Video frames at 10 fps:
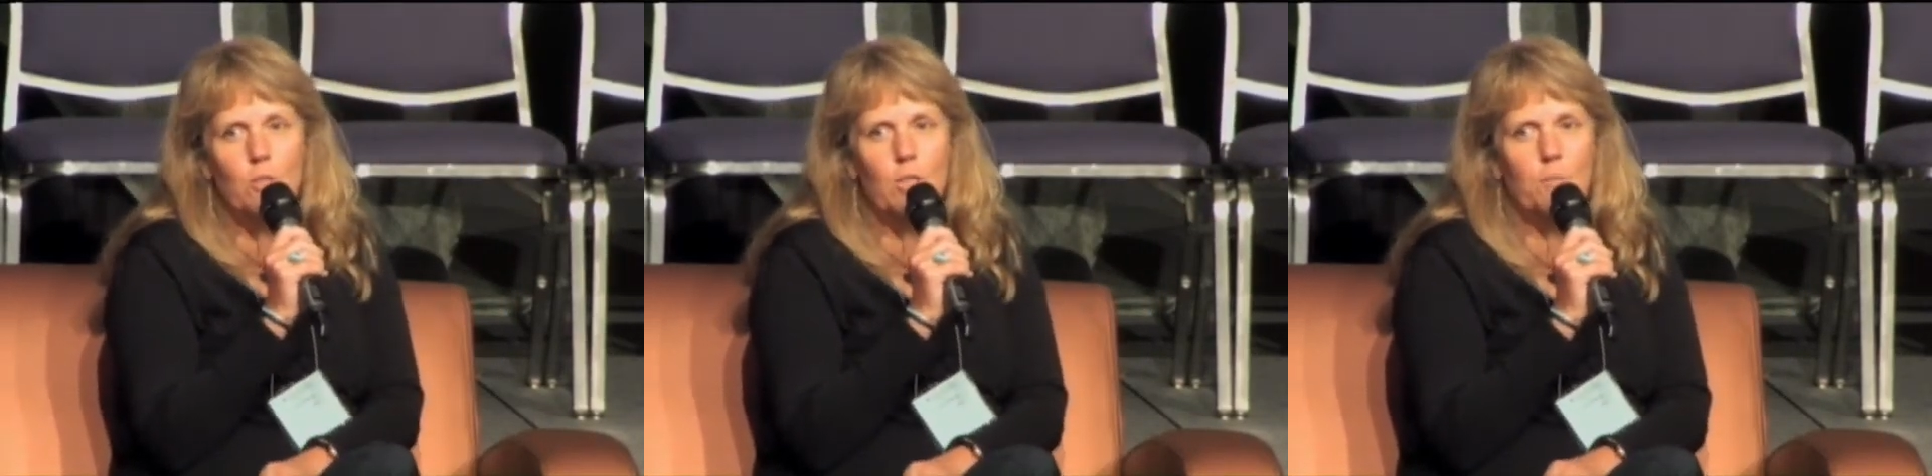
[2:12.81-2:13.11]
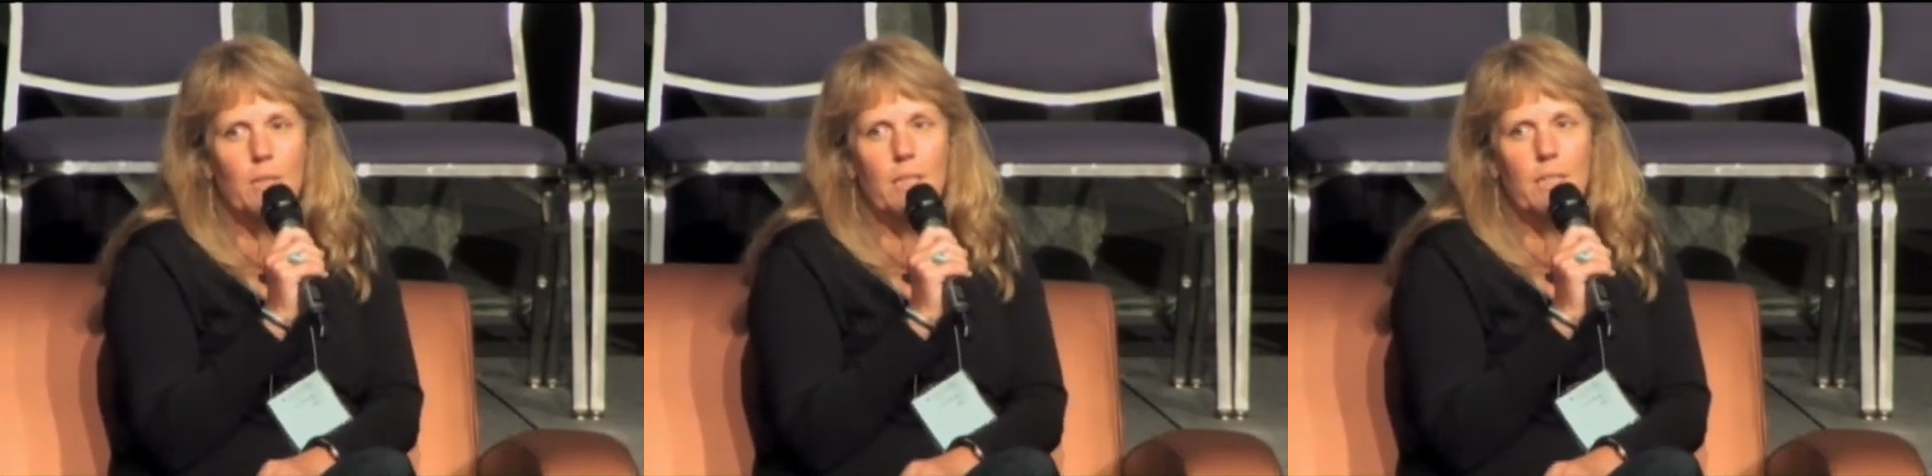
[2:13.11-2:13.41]

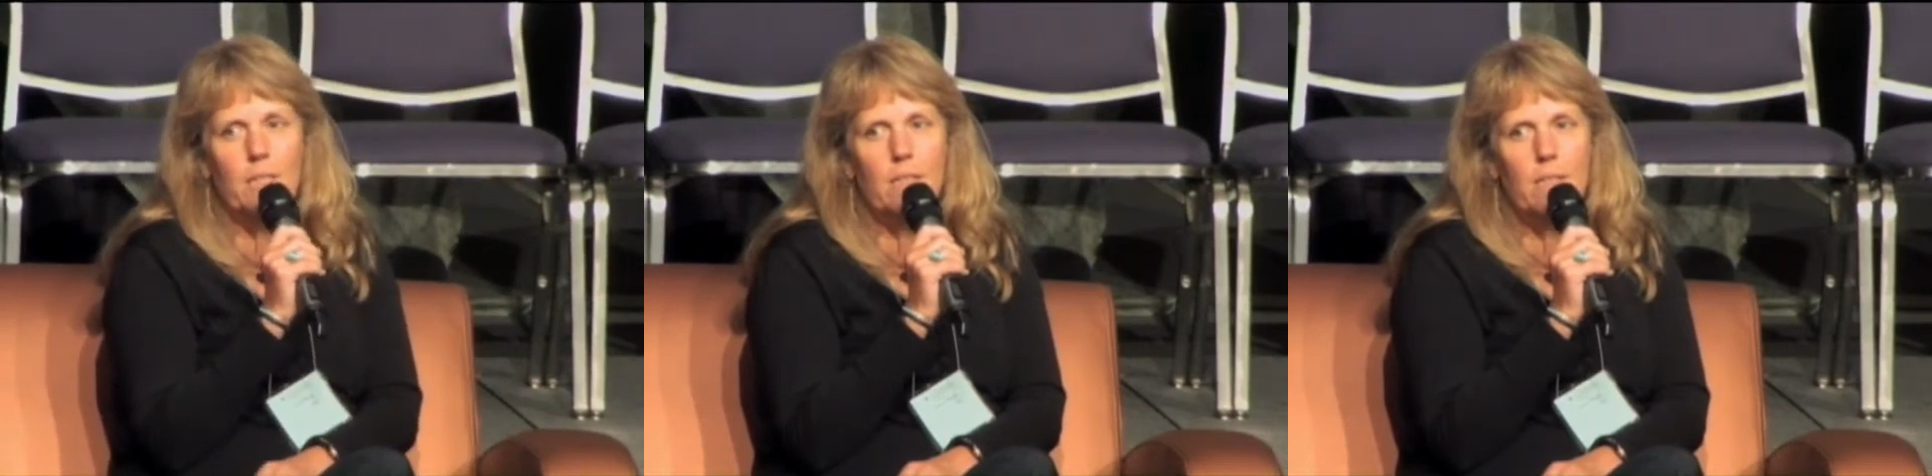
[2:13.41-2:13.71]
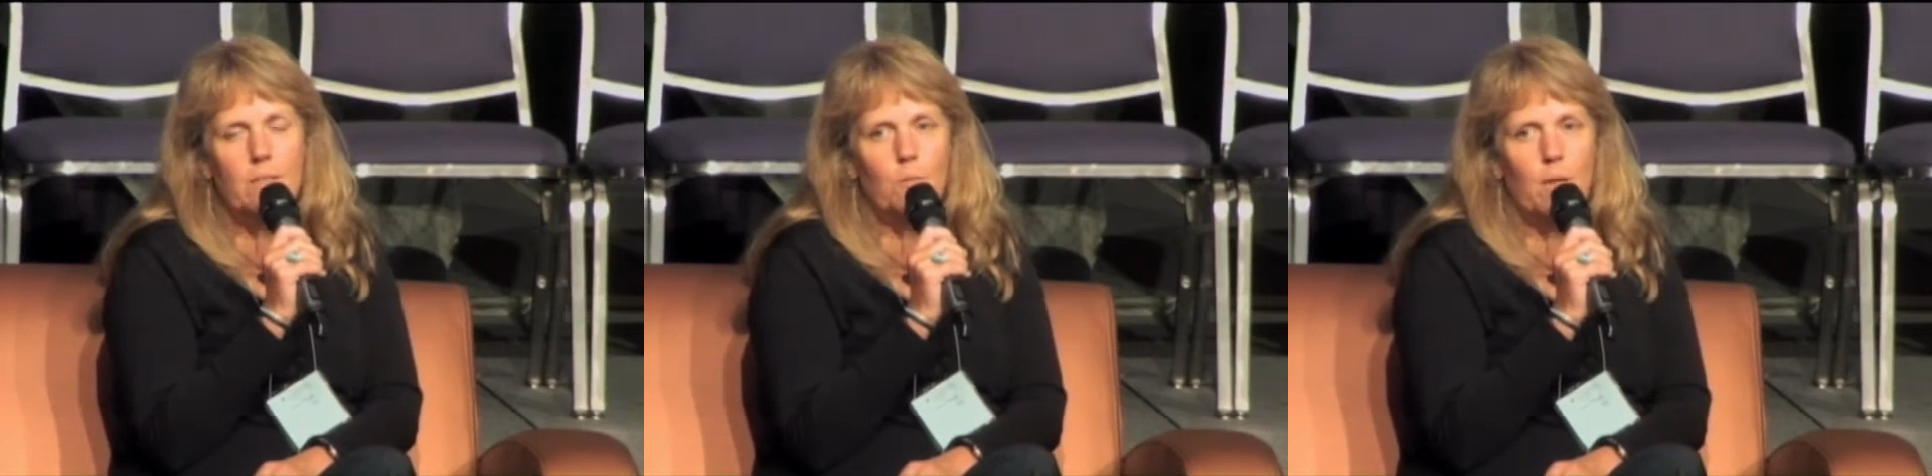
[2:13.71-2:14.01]
Jim and Lisa,
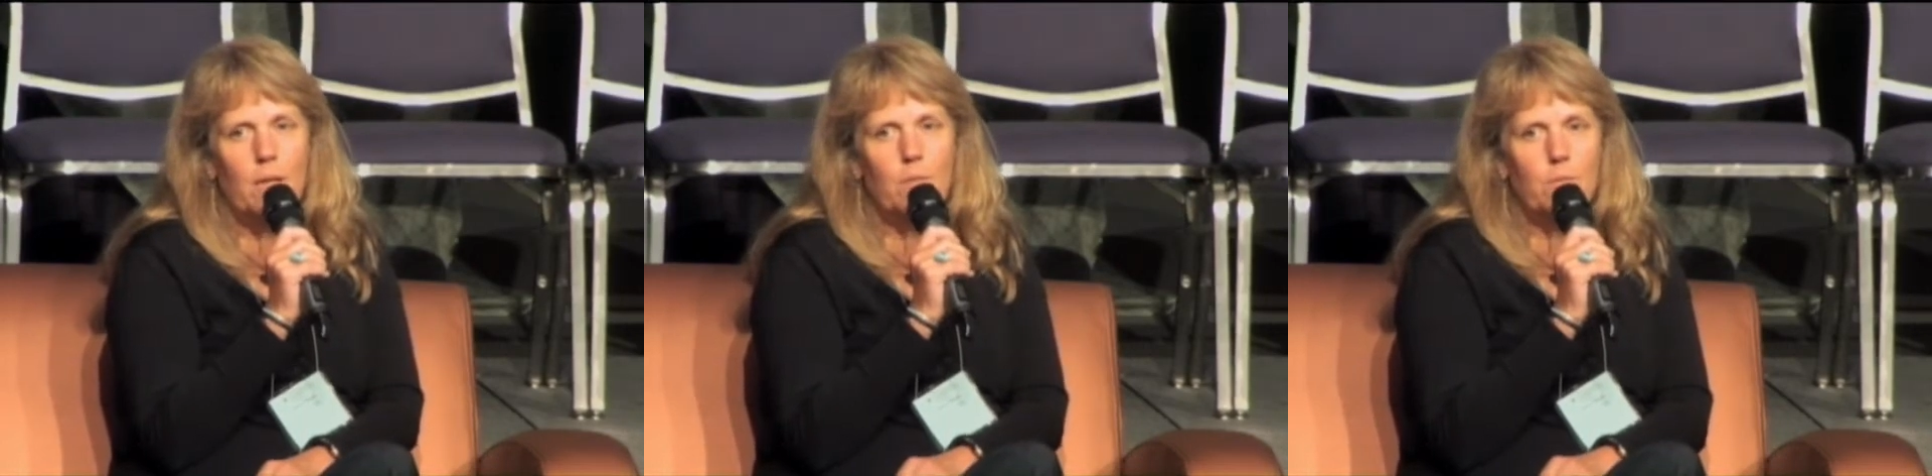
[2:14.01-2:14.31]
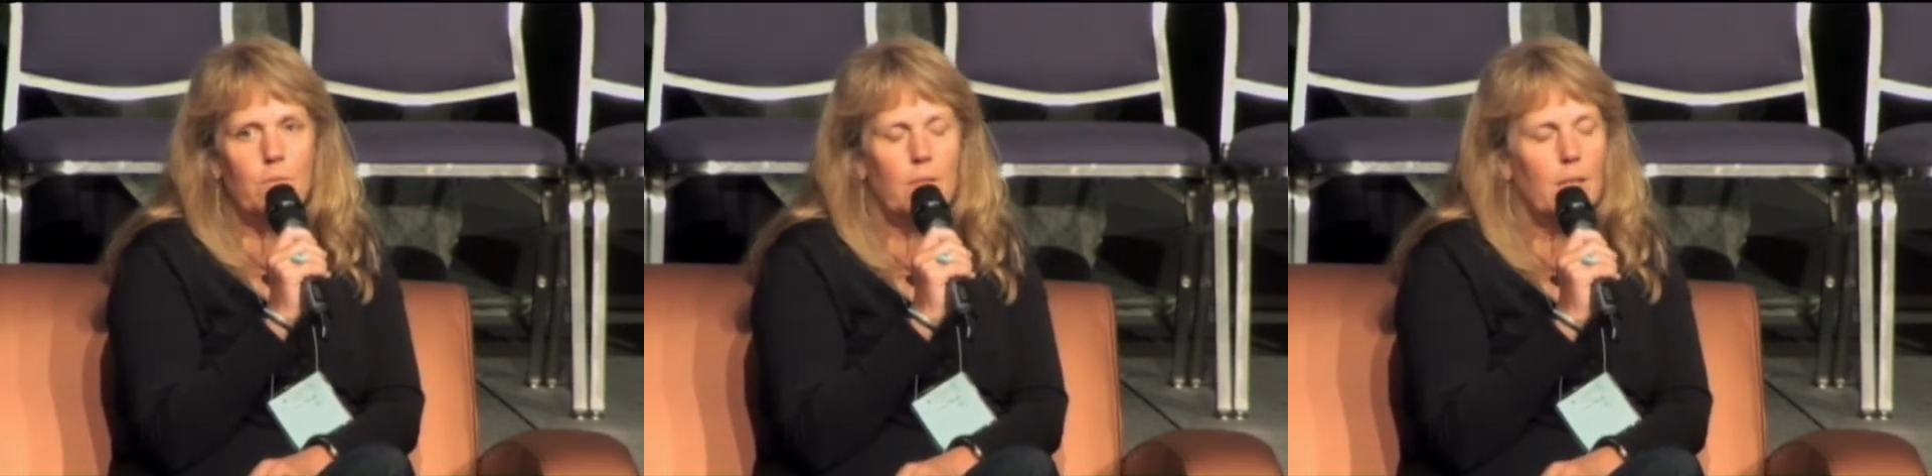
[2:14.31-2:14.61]
his
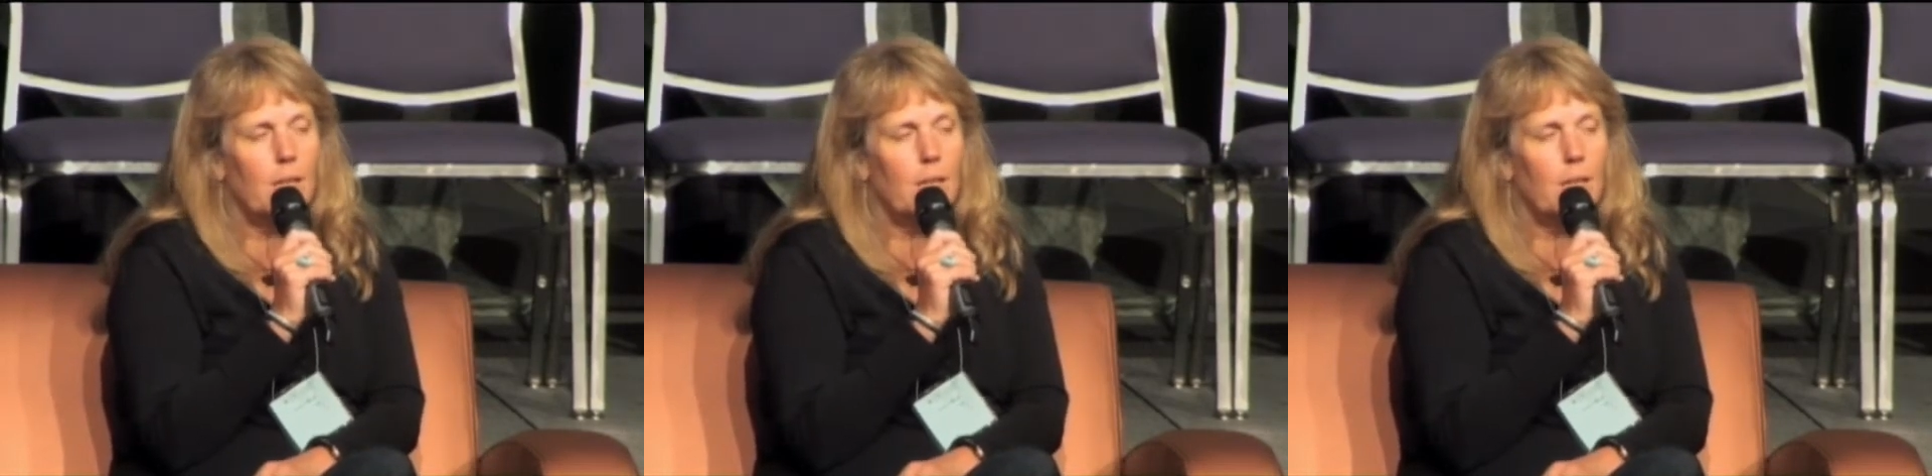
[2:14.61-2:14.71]
wife,